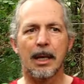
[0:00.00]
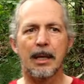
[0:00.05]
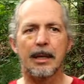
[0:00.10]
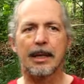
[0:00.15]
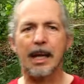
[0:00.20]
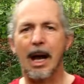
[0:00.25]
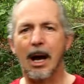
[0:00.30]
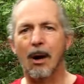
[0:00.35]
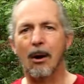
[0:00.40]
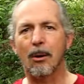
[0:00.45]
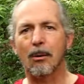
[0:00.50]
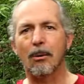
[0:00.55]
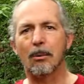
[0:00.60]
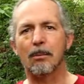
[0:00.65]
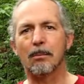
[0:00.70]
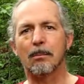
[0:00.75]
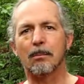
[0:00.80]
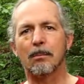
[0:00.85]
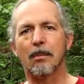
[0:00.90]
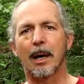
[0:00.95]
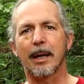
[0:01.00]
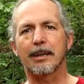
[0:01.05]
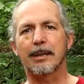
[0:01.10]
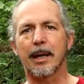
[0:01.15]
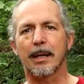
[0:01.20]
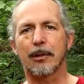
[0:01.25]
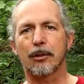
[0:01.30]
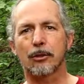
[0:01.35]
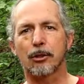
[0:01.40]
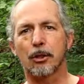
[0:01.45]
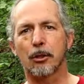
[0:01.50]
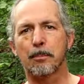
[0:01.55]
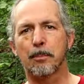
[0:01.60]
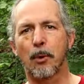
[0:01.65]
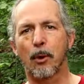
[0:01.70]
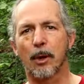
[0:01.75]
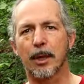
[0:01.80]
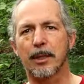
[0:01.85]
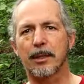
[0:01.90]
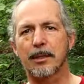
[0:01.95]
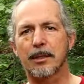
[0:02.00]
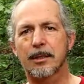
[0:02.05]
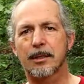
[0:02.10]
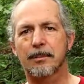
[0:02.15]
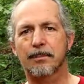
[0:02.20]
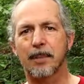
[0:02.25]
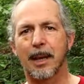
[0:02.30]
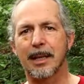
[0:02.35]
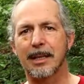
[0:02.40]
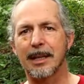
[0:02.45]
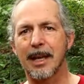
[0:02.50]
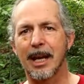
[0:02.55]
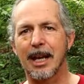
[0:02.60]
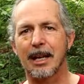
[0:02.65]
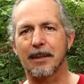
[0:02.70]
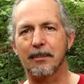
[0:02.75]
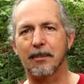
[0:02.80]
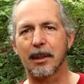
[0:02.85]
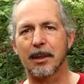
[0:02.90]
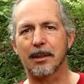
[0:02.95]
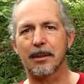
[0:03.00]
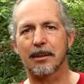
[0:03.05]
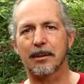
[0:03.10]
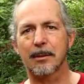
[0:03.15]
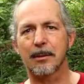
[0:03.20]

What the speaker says: Now, I say they're 2 points by name, but